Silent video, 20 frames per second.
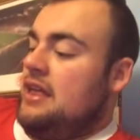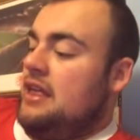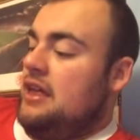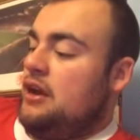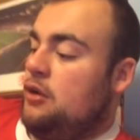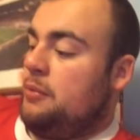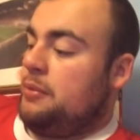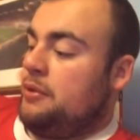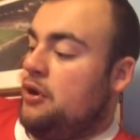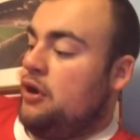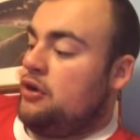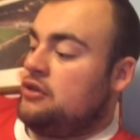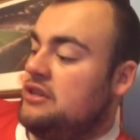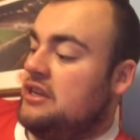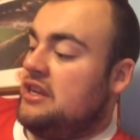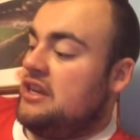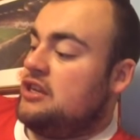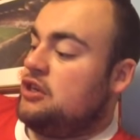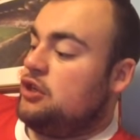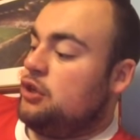I could be
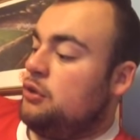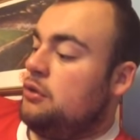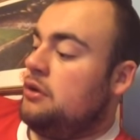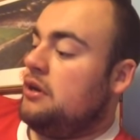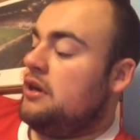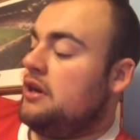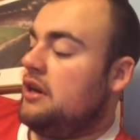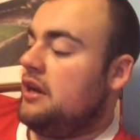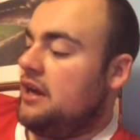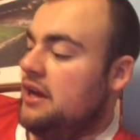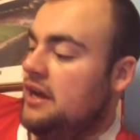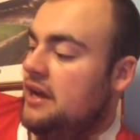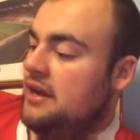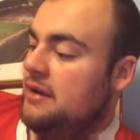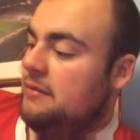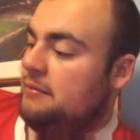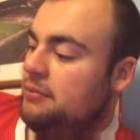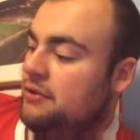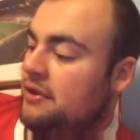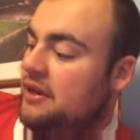causing an issue.
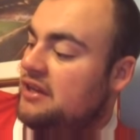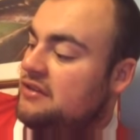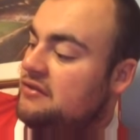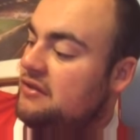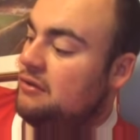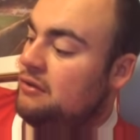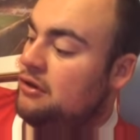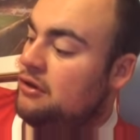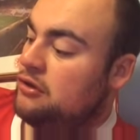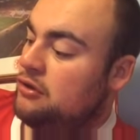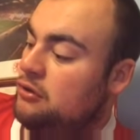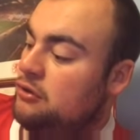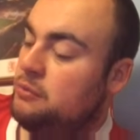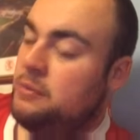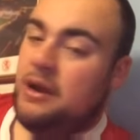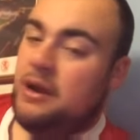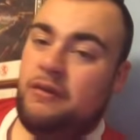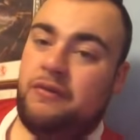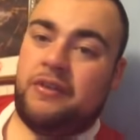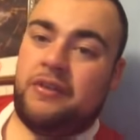But the last thing I want to do is
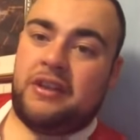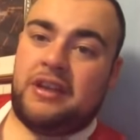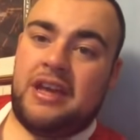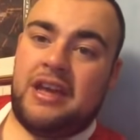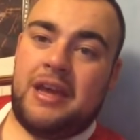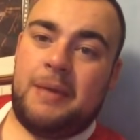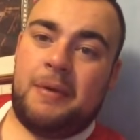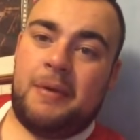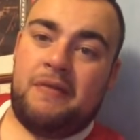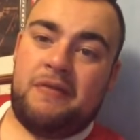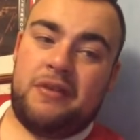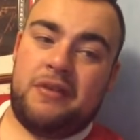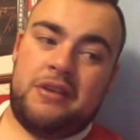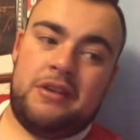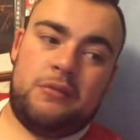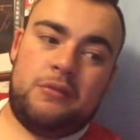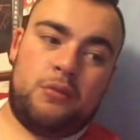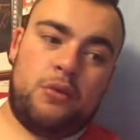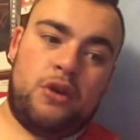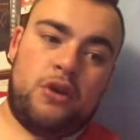be out for the game,
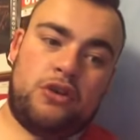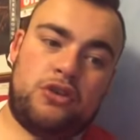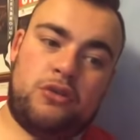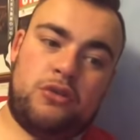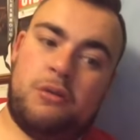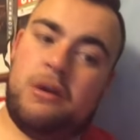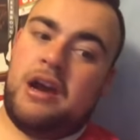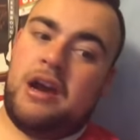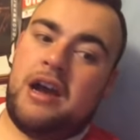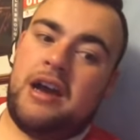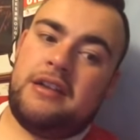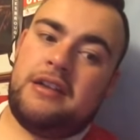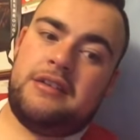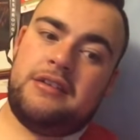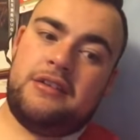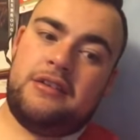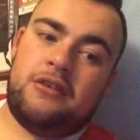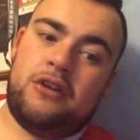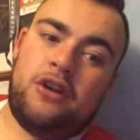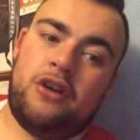having worked so hard
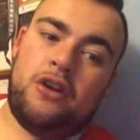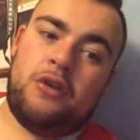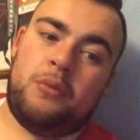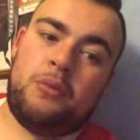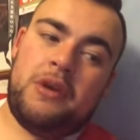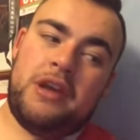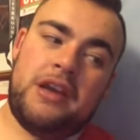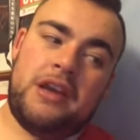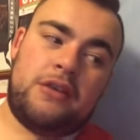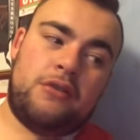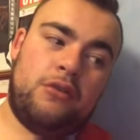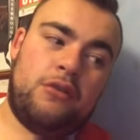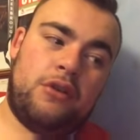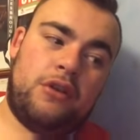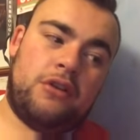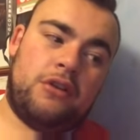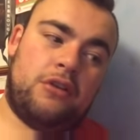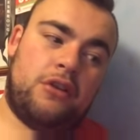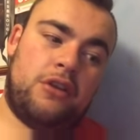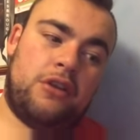and gone on a weight cut
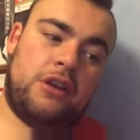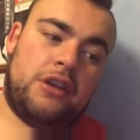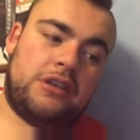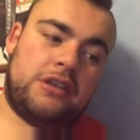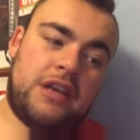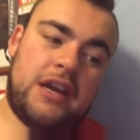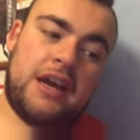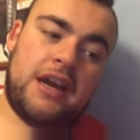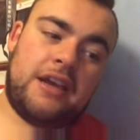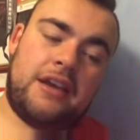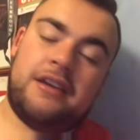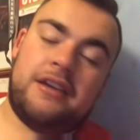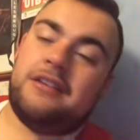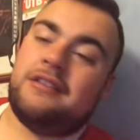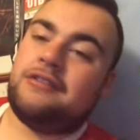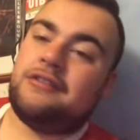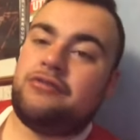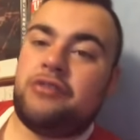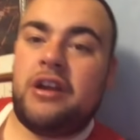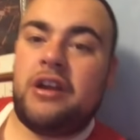and gone on a diet
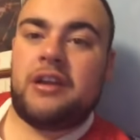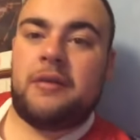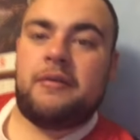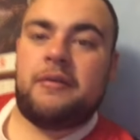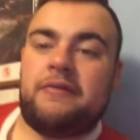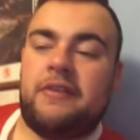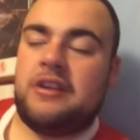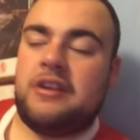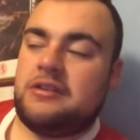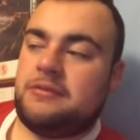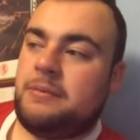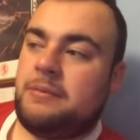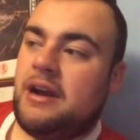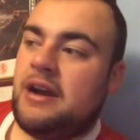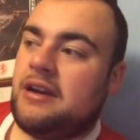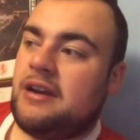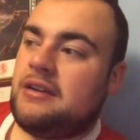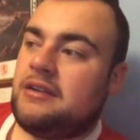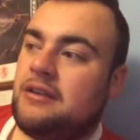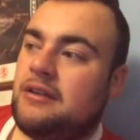and try to get my fitness
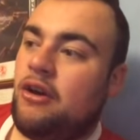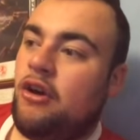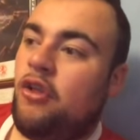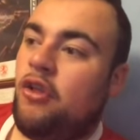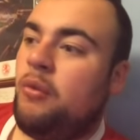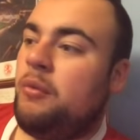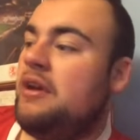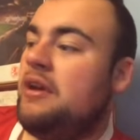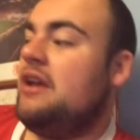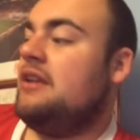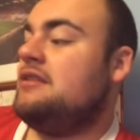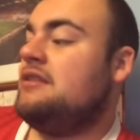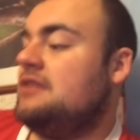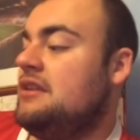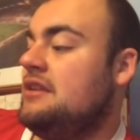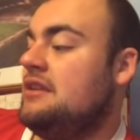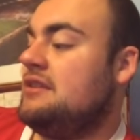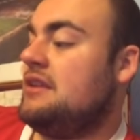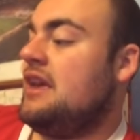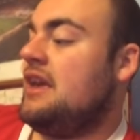back all the way
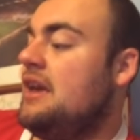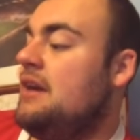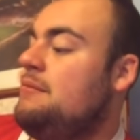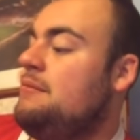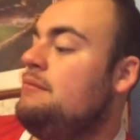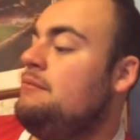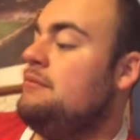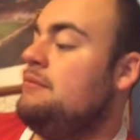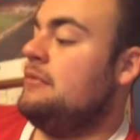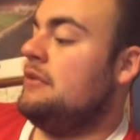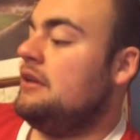to this game.